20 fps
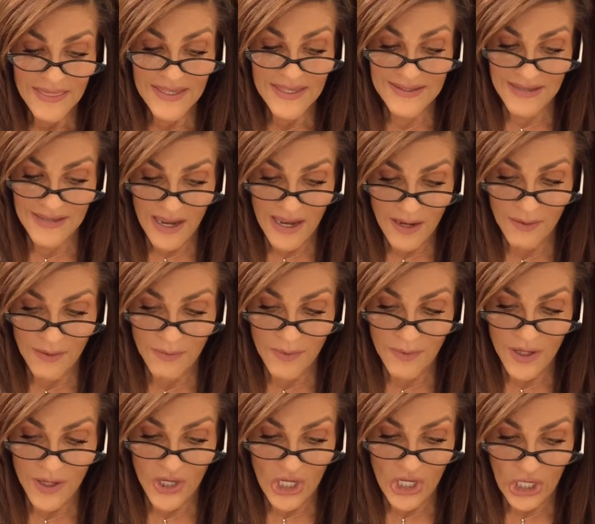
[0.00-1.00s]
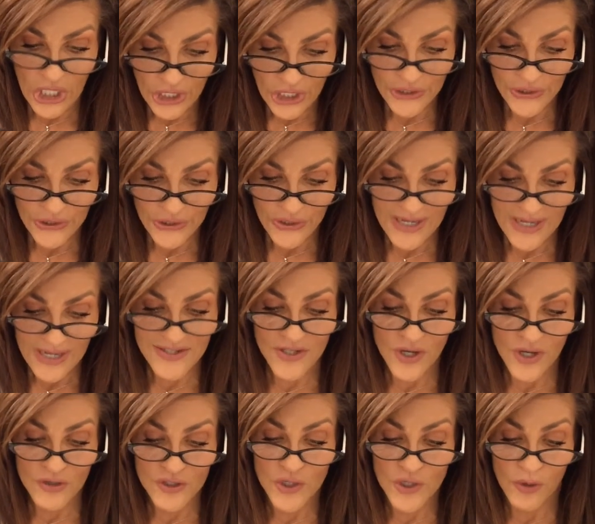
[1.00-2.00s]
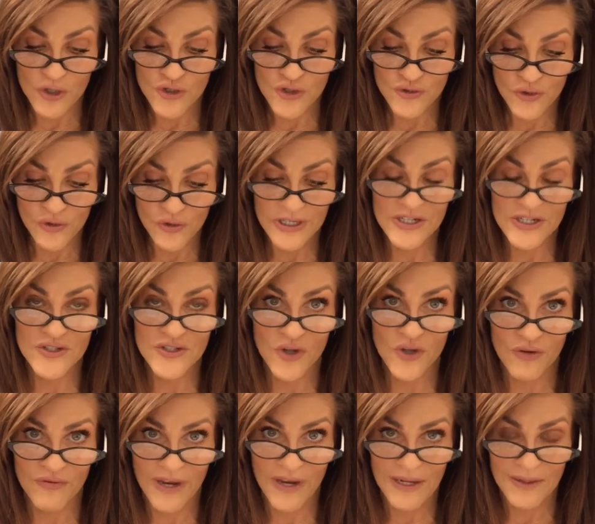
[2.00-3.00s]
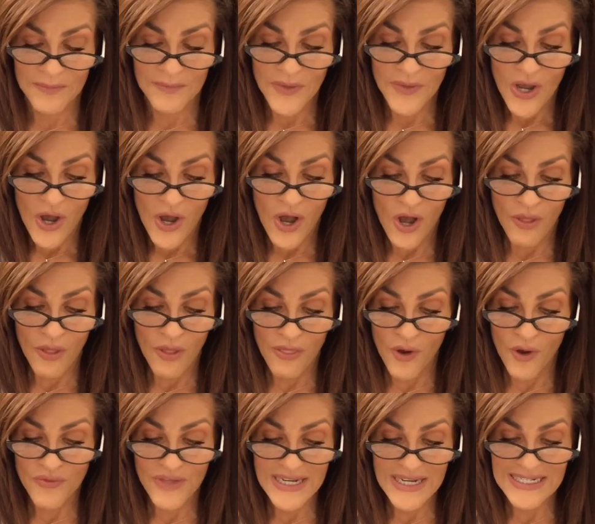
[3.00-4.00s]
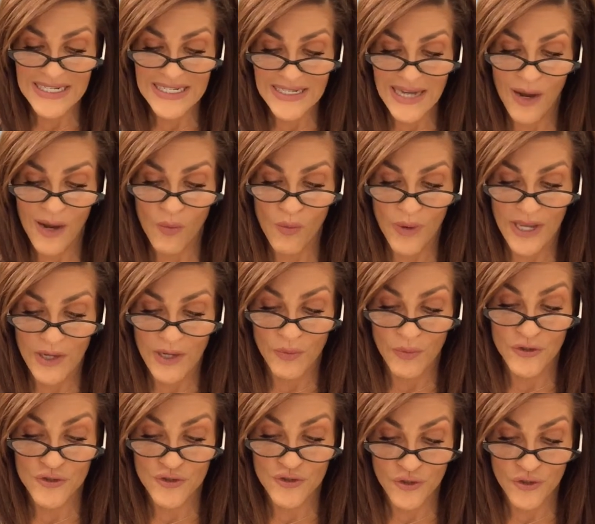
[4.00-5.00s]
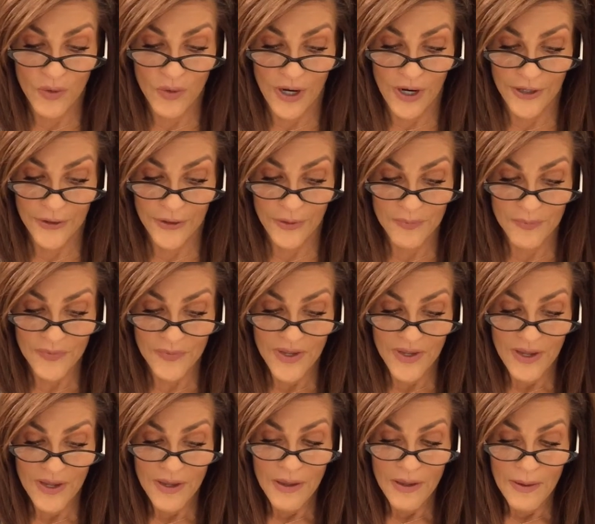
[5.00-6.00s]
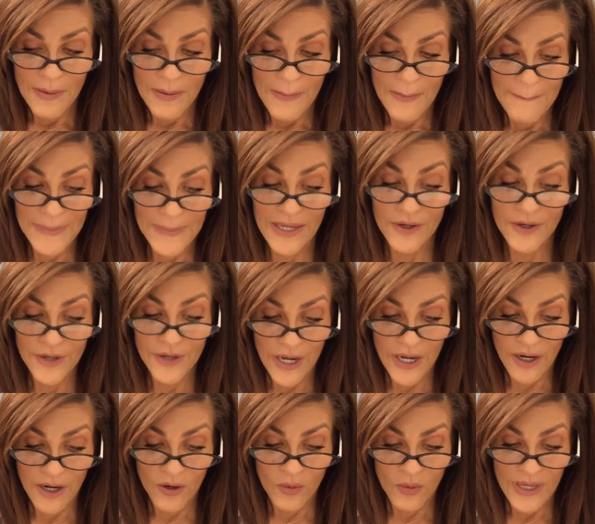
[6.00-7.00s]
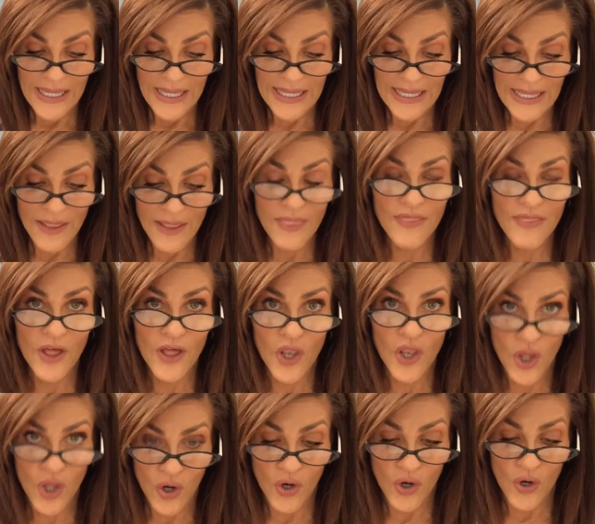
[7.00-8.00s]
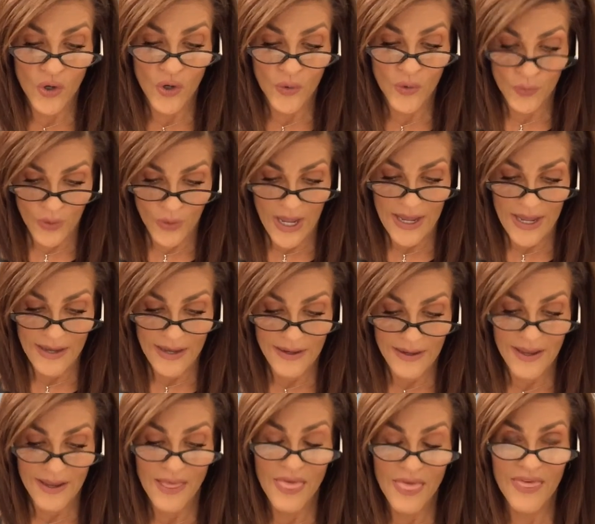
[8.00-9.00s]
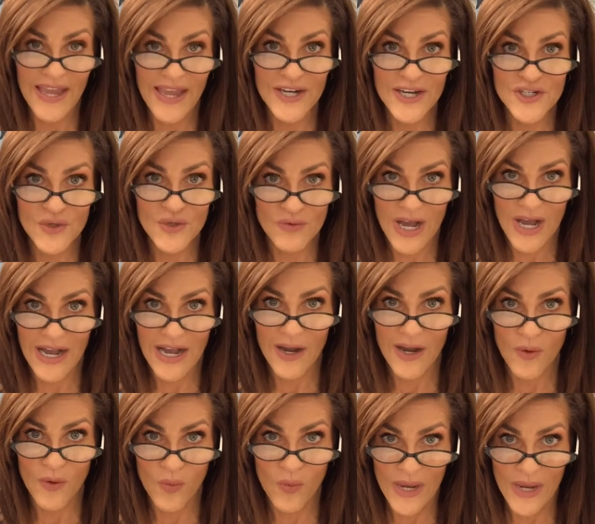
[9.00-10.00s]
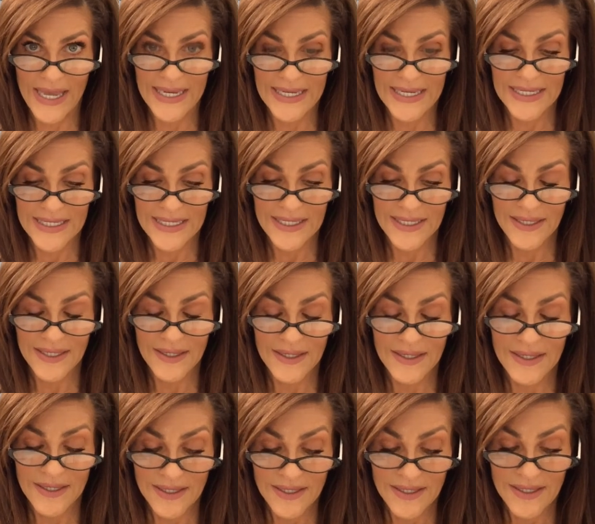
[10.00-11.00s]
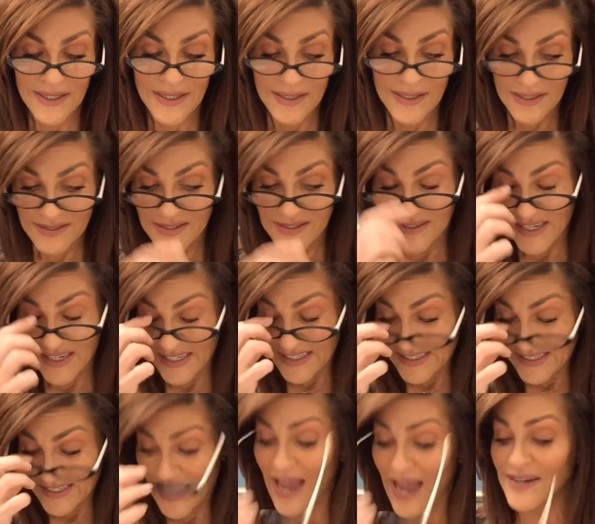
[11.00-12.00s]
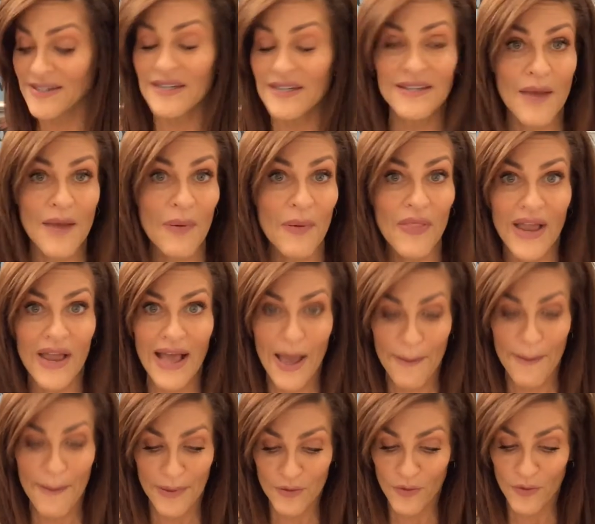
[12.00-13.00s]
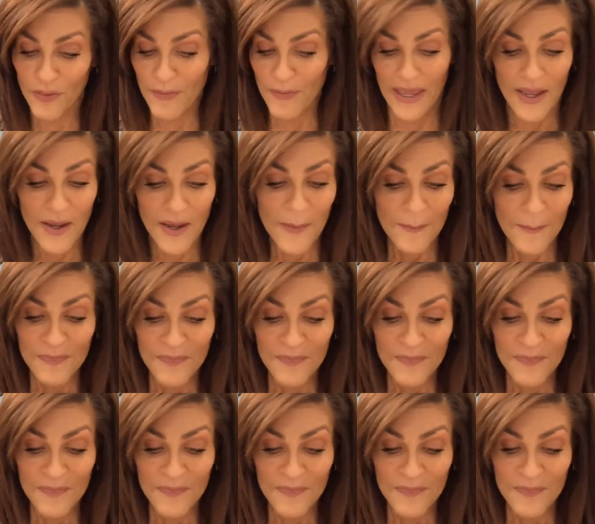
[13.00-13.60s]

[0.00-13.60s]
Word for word: the same honor as those who are truly deserving, although they did not win with true honor. But no, in the long run, they do not win. This is the exact example that happened with me.